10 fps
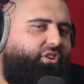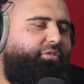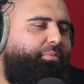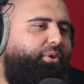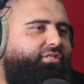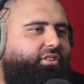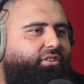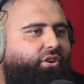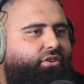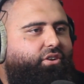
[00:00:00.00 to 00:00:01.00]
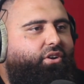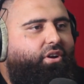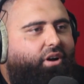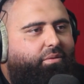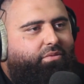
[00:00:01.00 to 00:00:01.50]
soft person, though. You know,
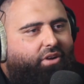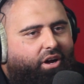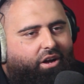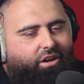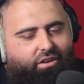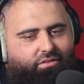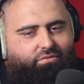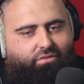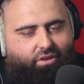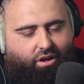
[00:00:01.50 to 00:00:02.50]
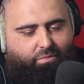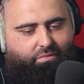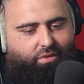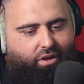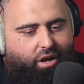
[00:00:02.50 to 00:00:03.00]

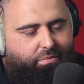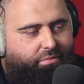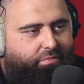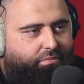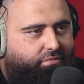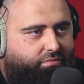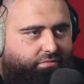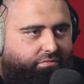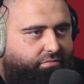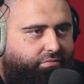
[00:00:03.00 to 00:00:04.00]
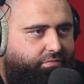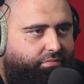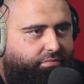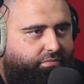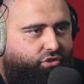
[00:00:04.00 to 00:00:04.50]
I'm
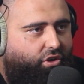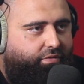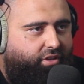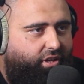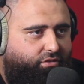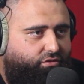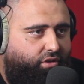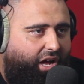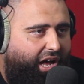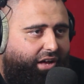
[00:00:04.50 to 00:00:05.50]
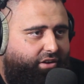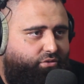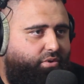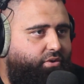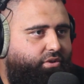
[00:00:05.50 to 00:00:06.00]
soft and hard
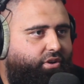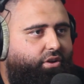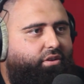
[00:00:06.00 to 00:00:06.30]
as well. You know,